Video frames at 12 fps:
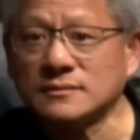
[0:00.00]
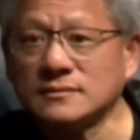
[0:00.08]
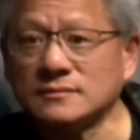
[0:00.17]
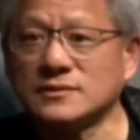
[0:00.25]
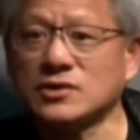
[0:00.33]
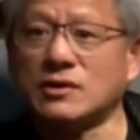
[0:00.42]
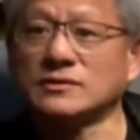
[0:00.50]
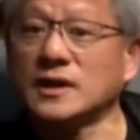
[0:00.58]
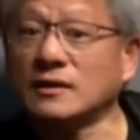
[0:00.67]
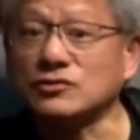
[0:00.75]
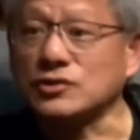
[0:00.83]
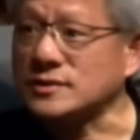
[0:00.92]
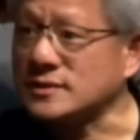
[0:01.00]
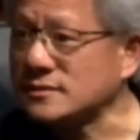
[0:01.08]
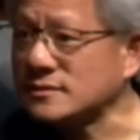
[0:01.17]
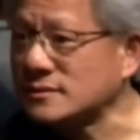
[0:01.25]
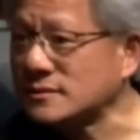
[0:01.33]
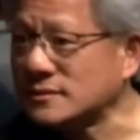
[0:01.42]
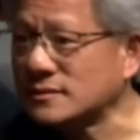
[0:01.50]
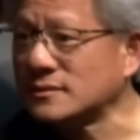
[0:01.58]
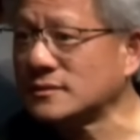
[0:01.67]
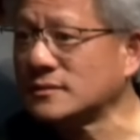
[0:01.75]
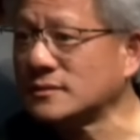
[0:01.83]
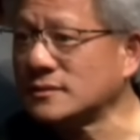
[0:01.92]
It's called intelligence.
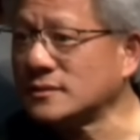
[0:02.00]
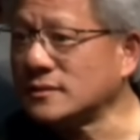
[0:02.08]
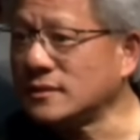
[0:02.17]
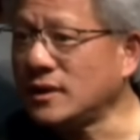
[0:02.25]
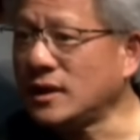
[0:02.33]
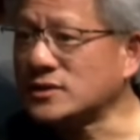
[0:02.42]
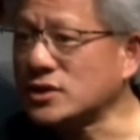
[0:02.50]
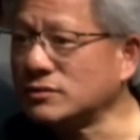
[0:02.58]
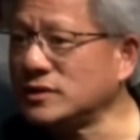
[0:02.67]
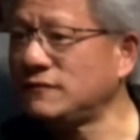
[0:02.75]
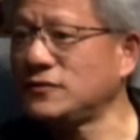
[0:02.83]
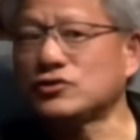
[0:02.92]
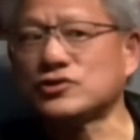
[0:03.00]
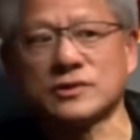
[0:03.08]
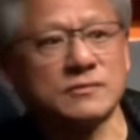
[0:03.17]
And so in the future,